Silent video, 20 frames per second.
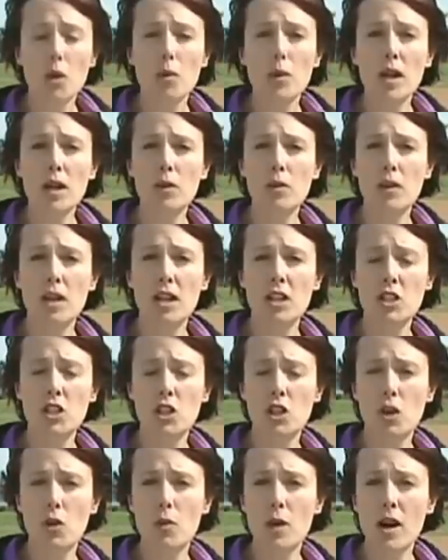
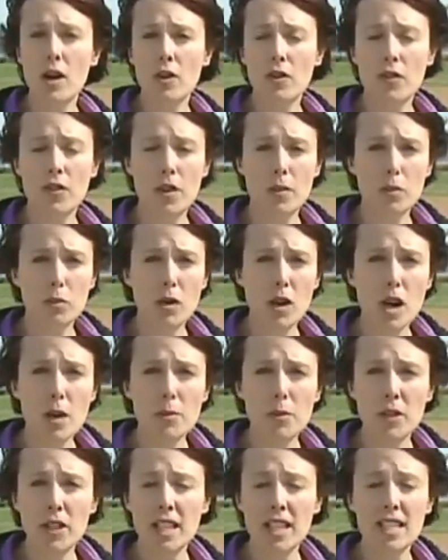Recreational waterfront
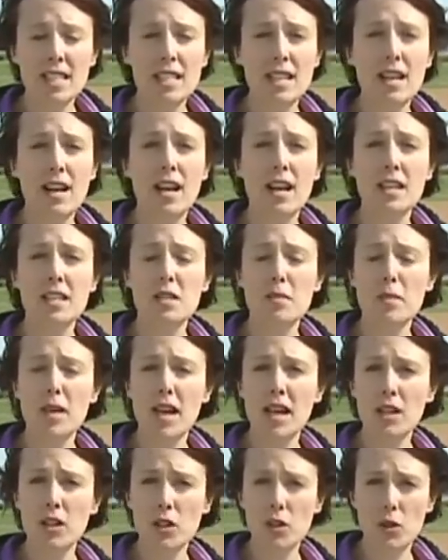property is in high
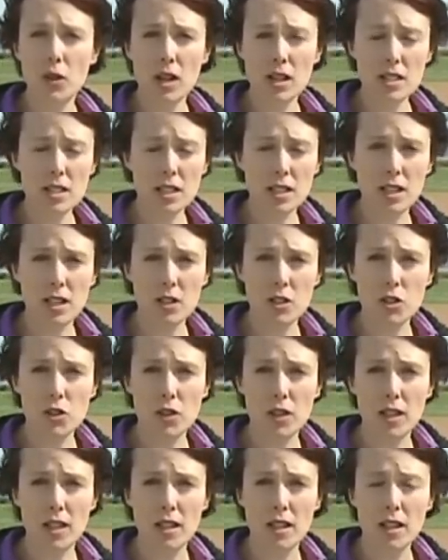demand across the
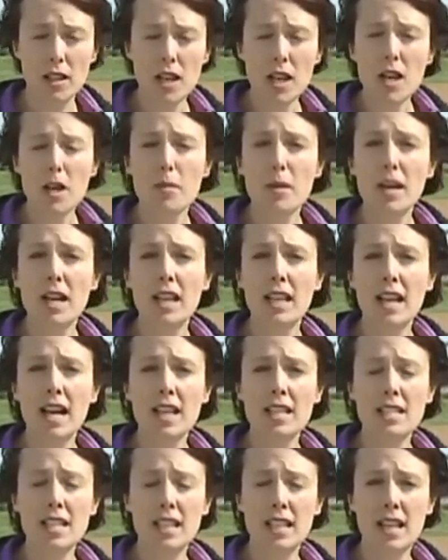country, but
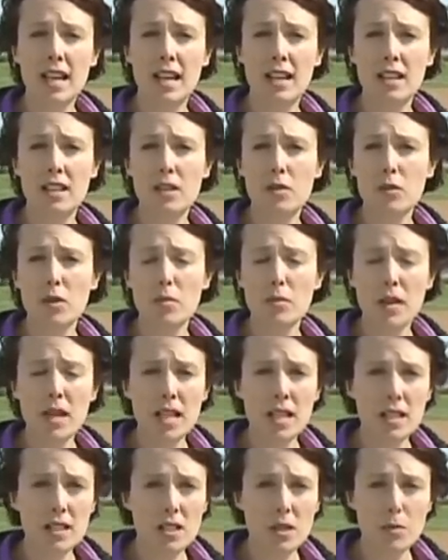Atlantic Canada
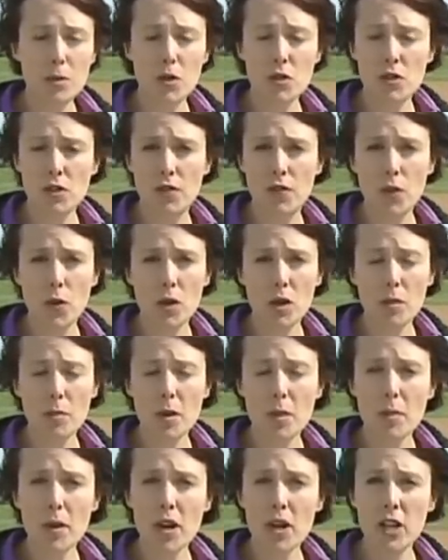remains the most
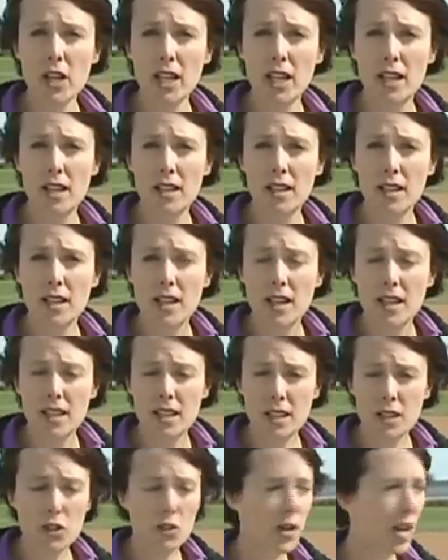affordable market. The
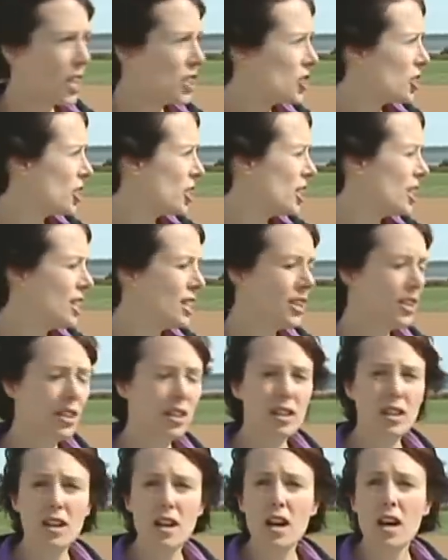attraction here?
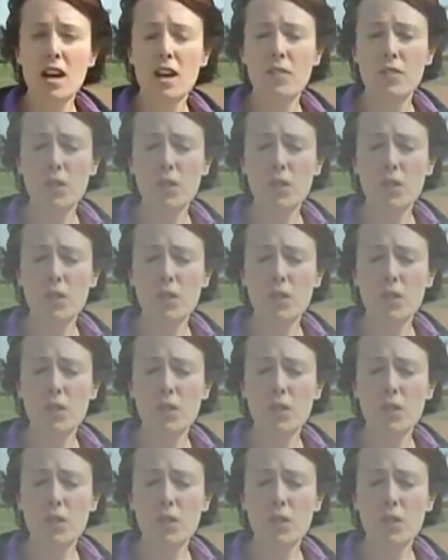A